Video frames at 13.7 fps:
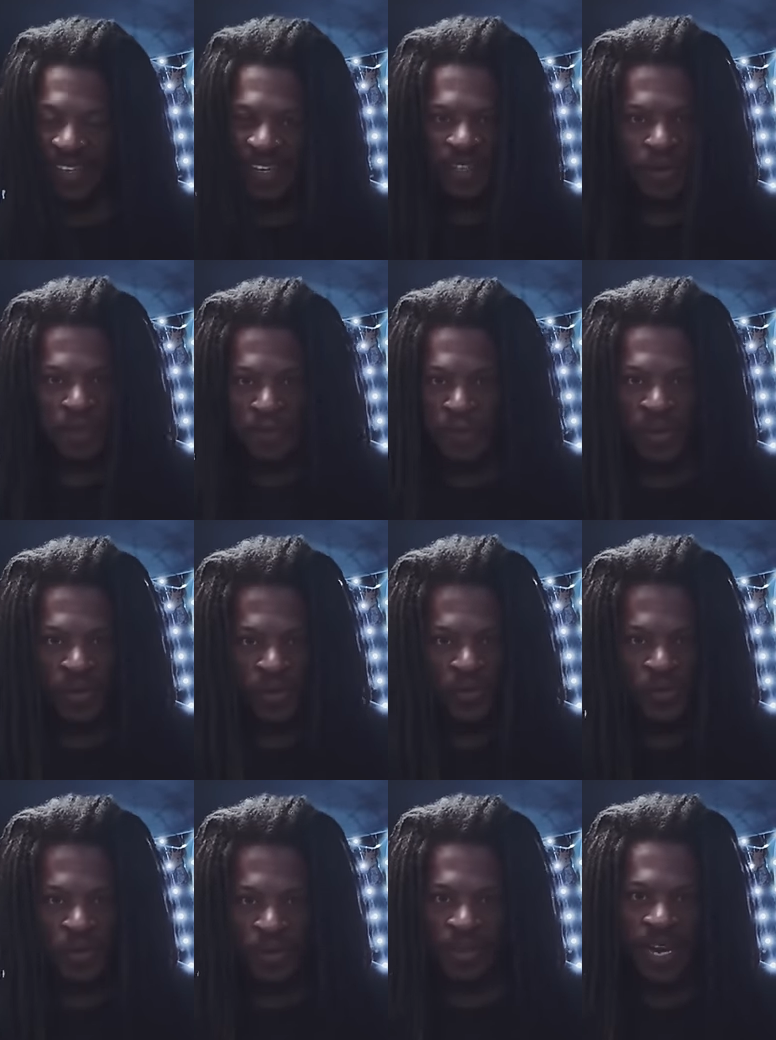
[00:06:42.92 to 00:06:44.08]
is a
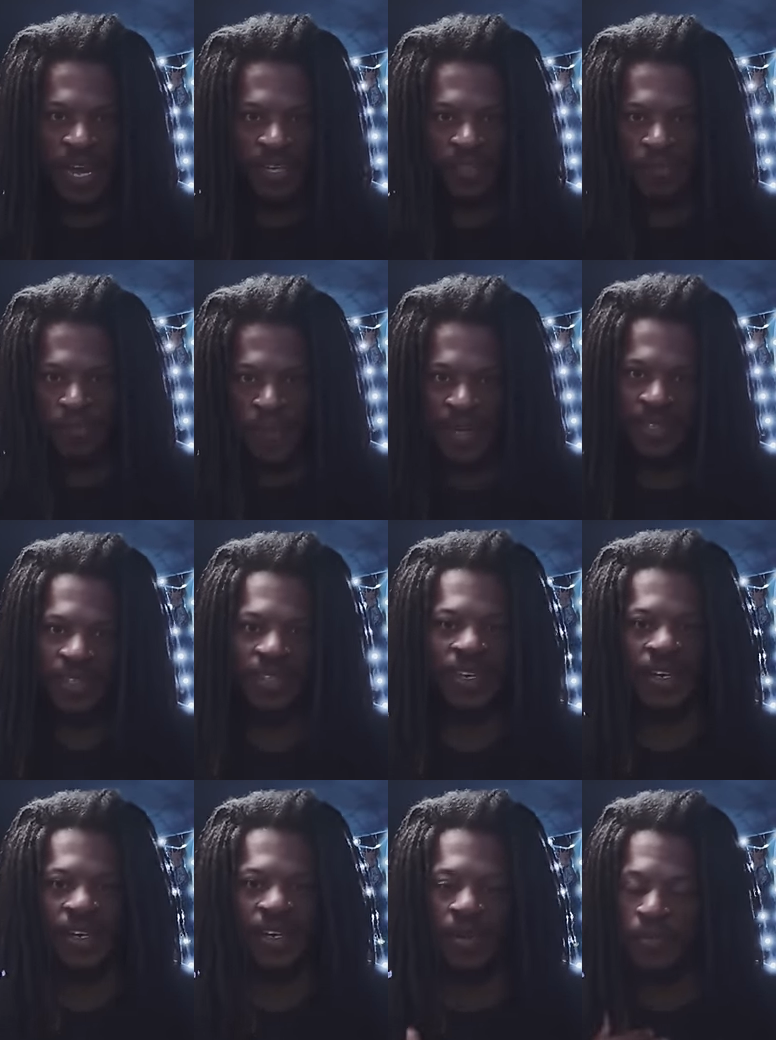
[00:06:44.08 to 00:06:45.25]
beautiful next best
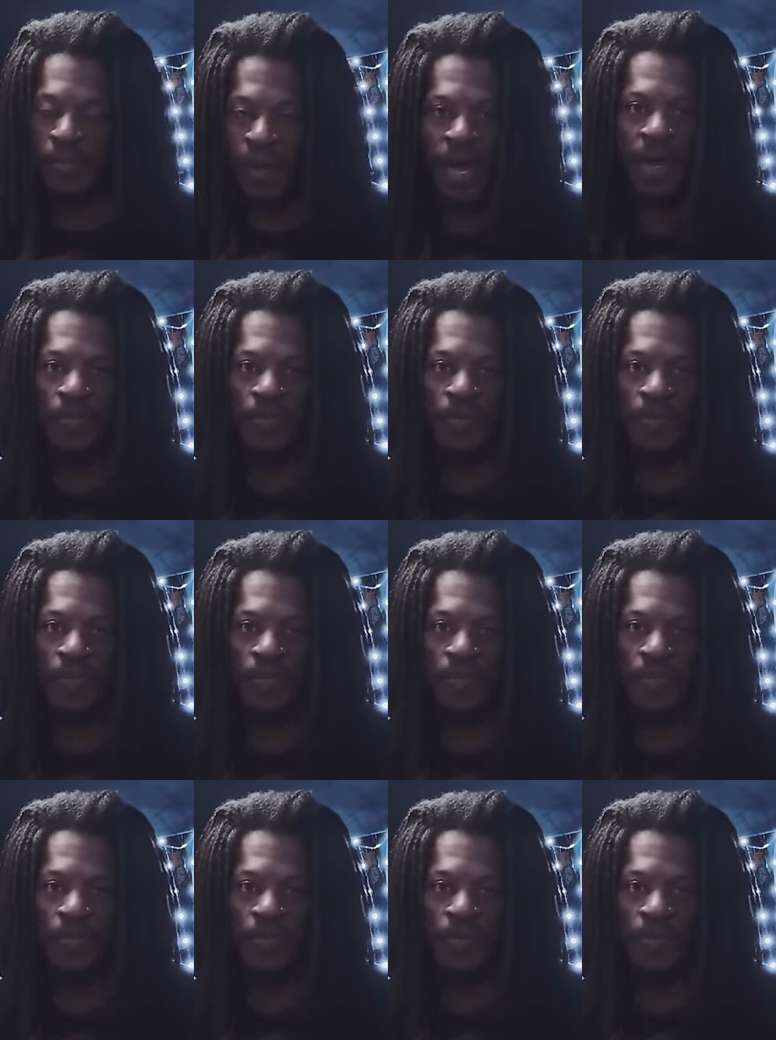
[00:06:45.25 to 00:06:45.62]
thing in my